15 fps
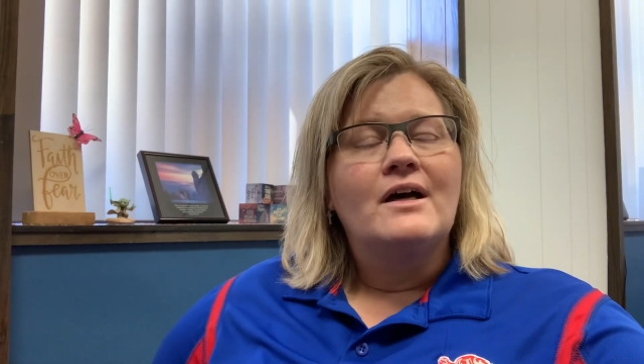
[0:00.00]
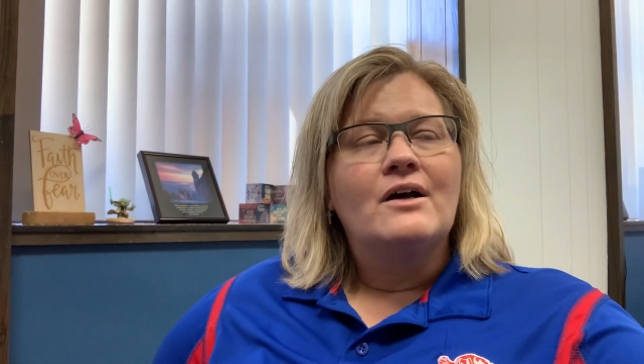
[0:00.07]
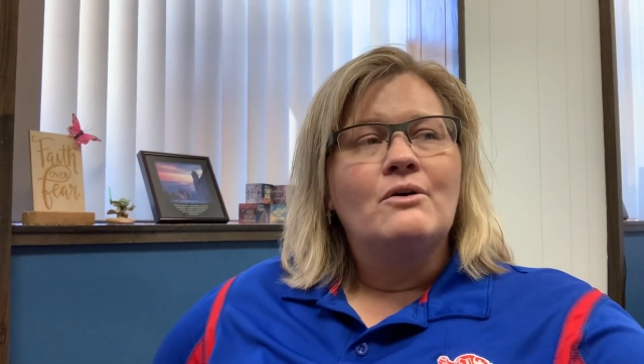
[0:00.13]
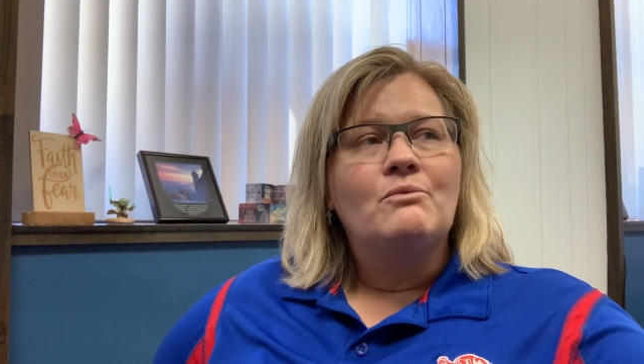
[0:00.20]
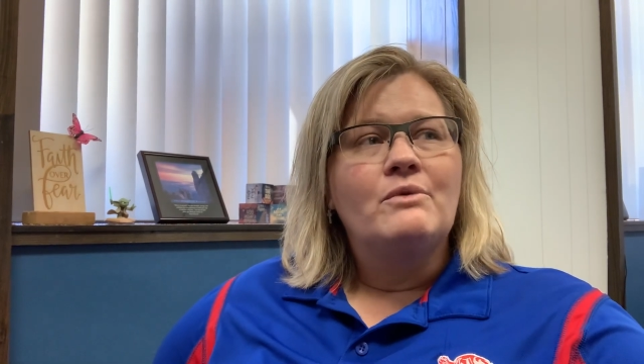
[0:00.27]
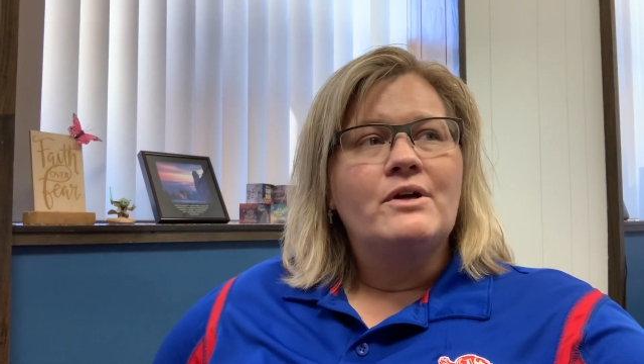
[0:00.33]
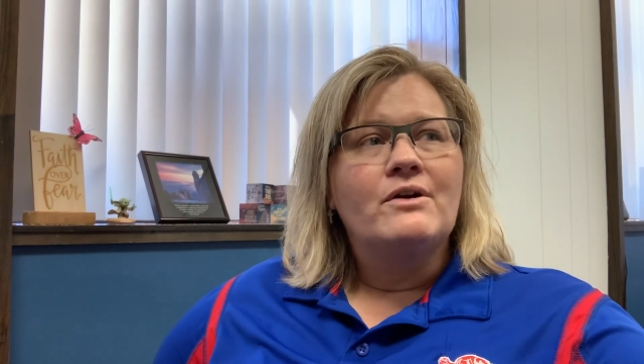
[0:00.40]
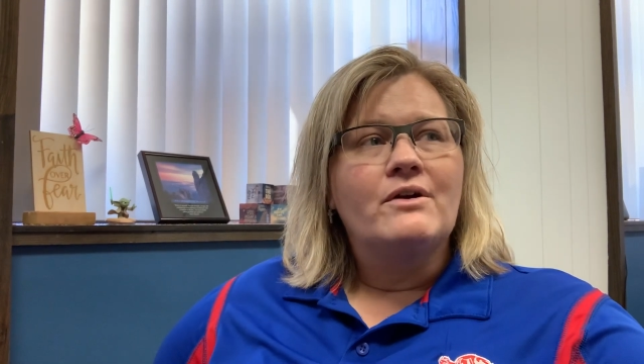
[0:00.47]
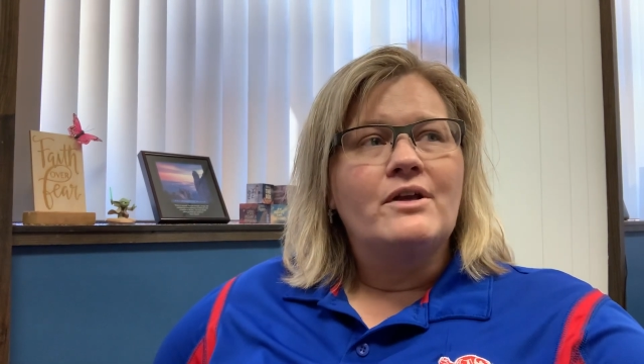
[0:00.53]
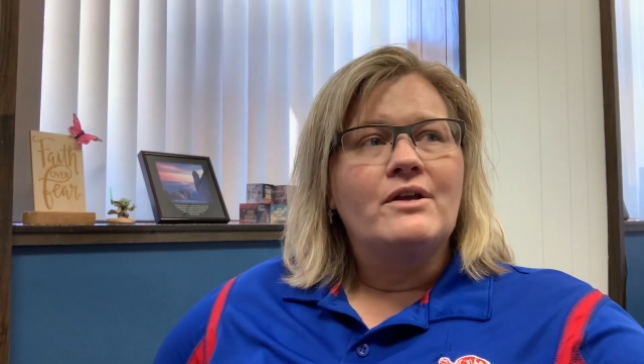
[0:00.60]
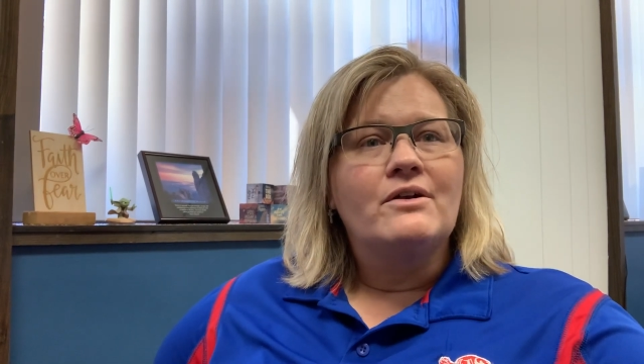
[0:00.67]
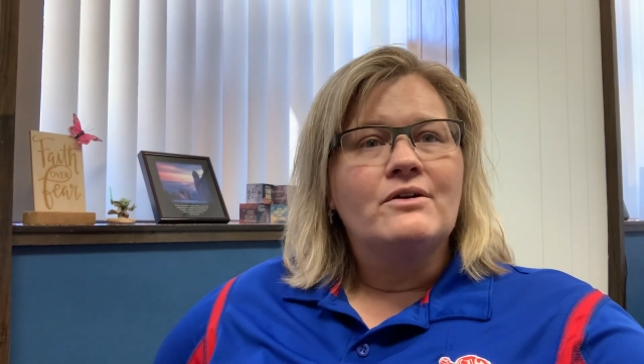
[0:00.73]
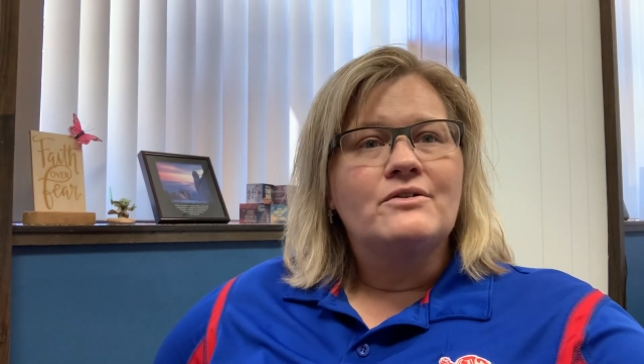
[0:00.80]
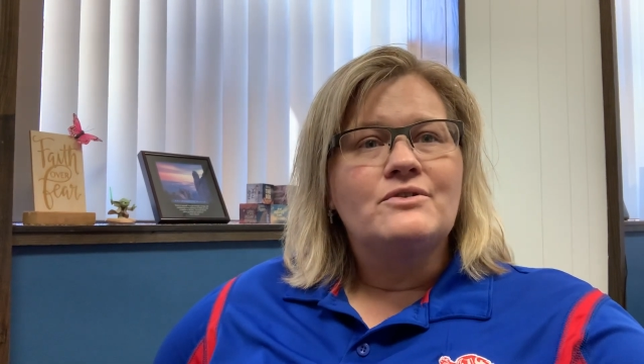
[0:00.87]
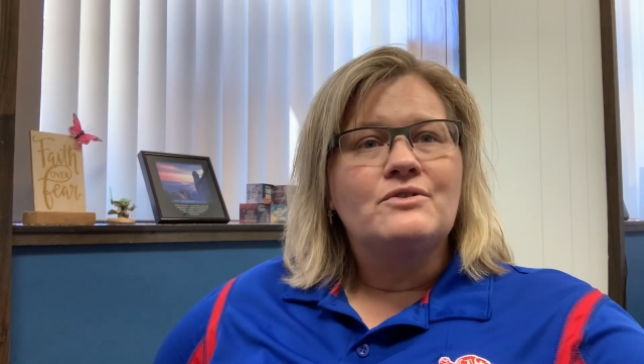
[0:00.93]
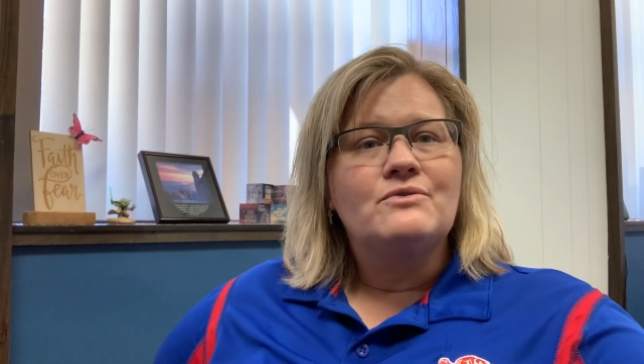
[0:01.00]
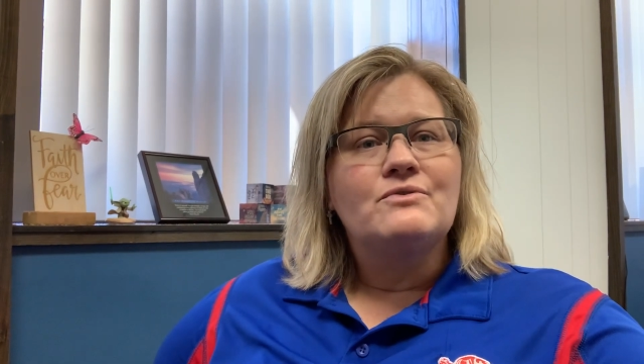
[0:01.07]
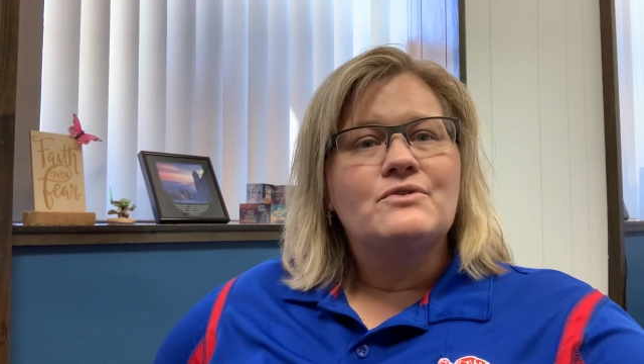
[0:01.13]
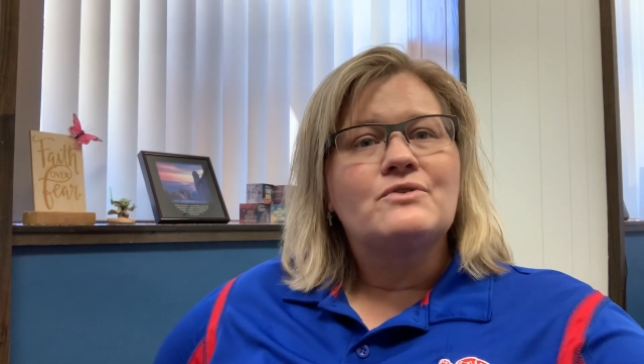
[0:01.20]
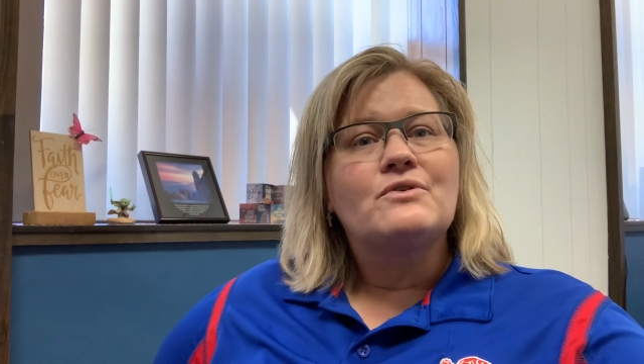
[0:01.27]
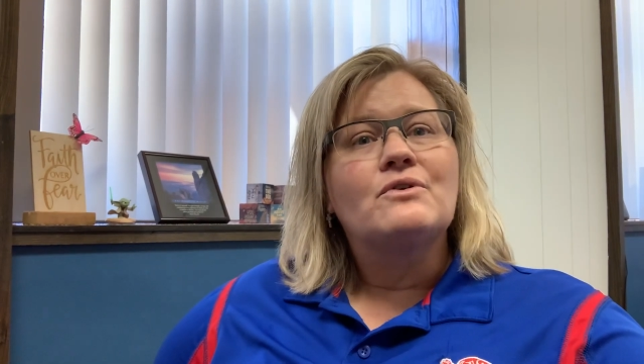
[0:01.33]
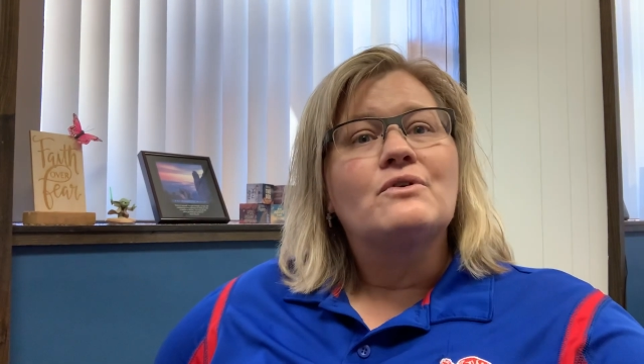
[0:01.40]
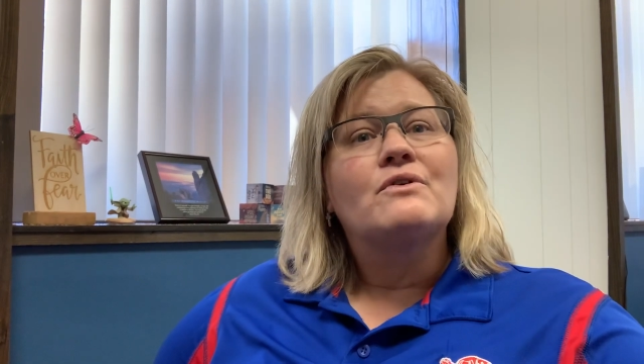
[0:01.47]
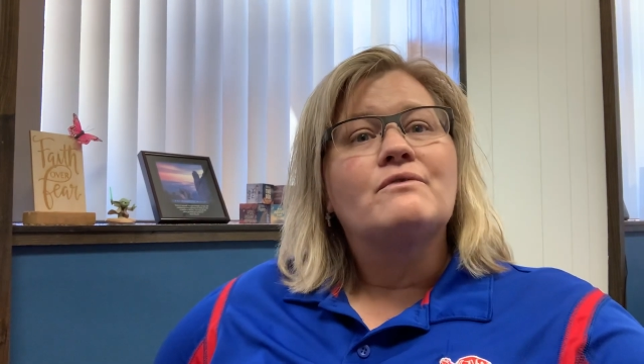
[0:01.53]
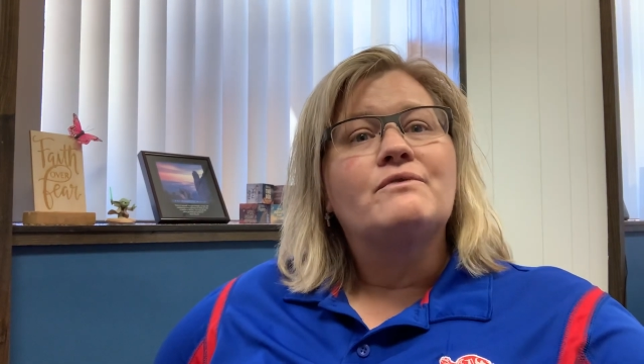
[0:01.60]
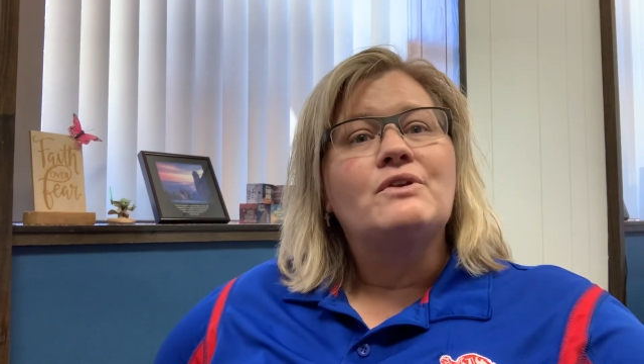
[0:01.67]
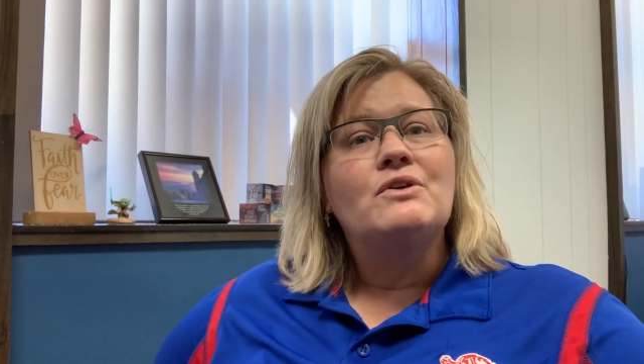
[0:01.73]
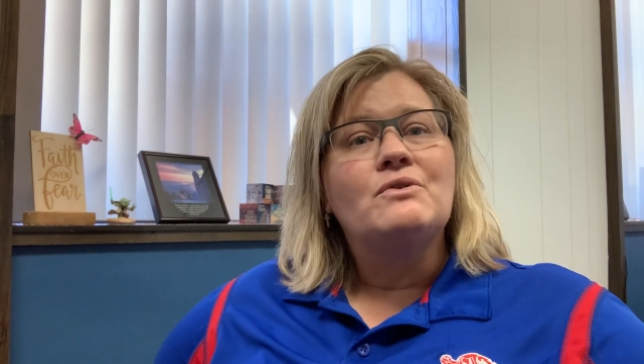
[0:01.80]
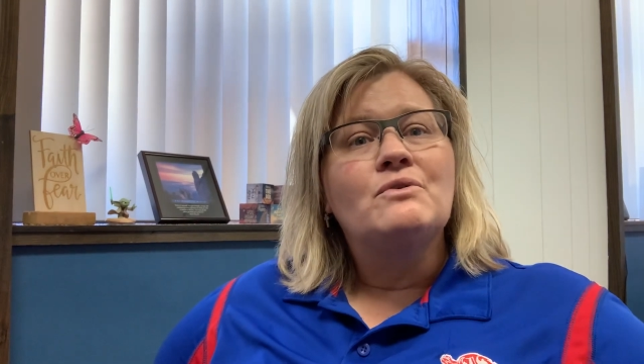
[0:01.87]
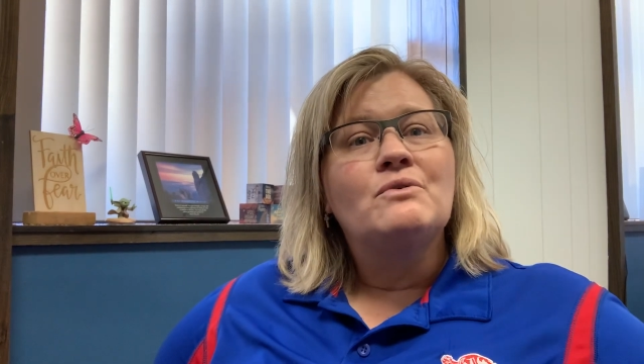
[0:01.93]
We are here to serve
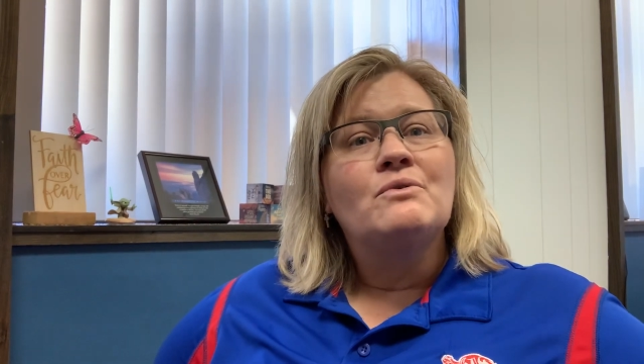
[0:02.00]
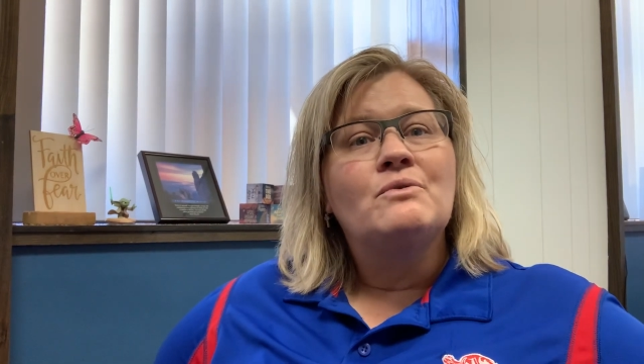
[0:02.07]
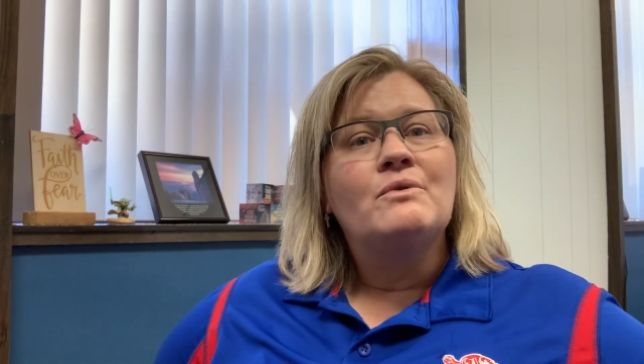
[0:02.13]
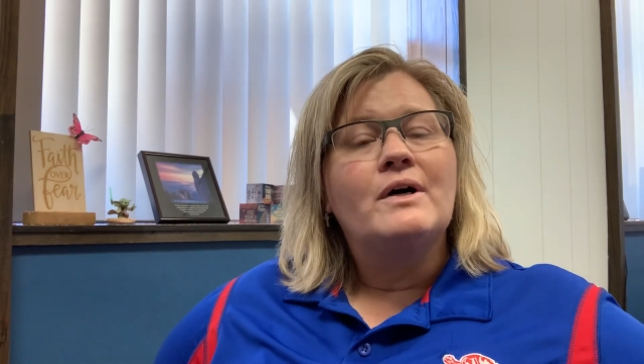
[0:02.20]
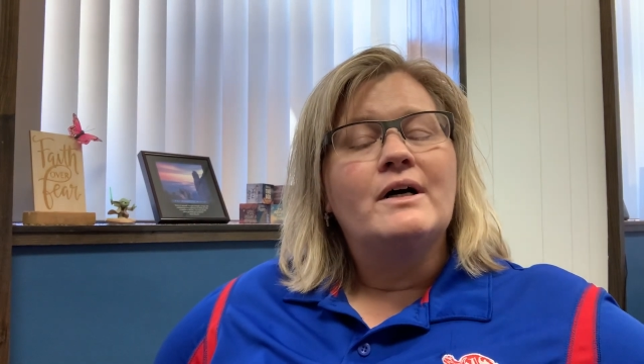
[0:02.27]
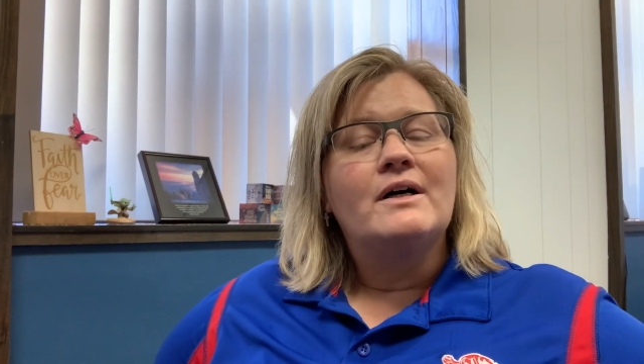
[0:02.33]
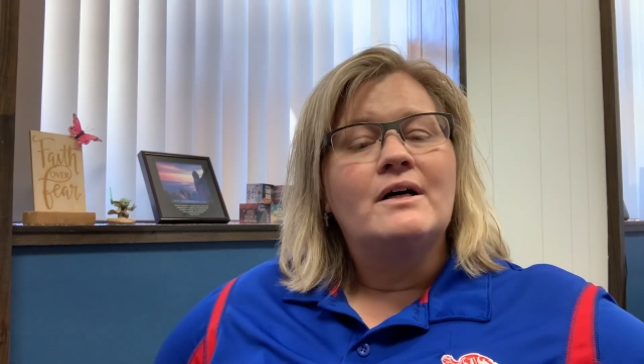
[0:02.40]
you